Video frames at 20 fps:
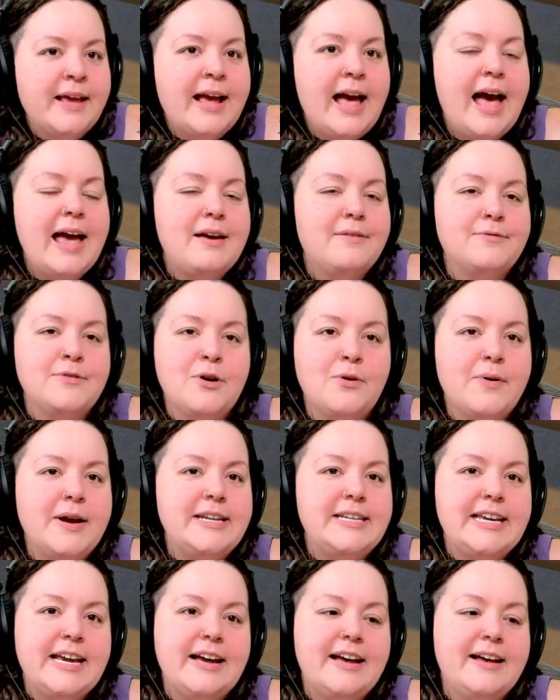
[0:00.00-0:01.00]
I have no
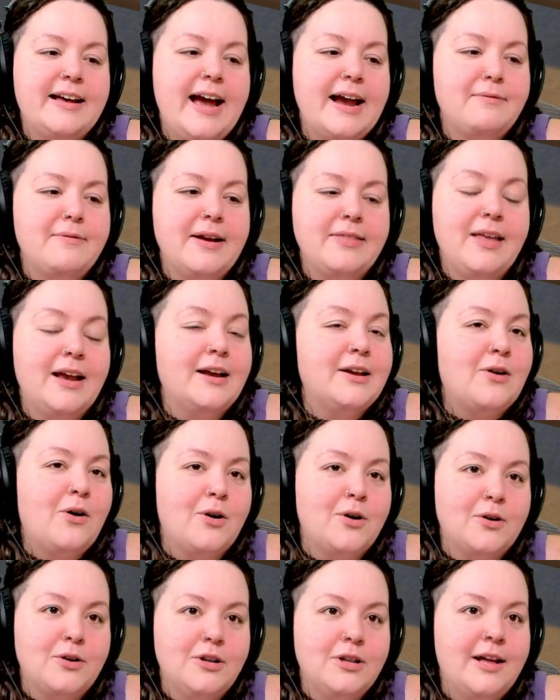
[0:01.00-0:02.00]
idea. I read like an
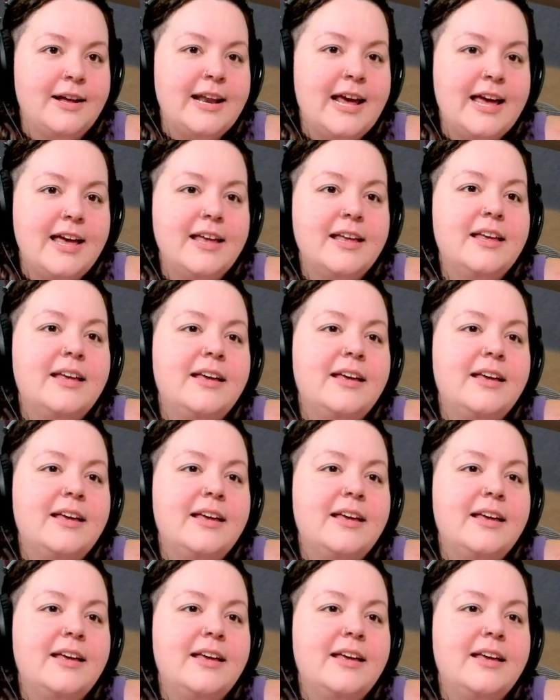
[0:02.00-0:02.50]
article on it,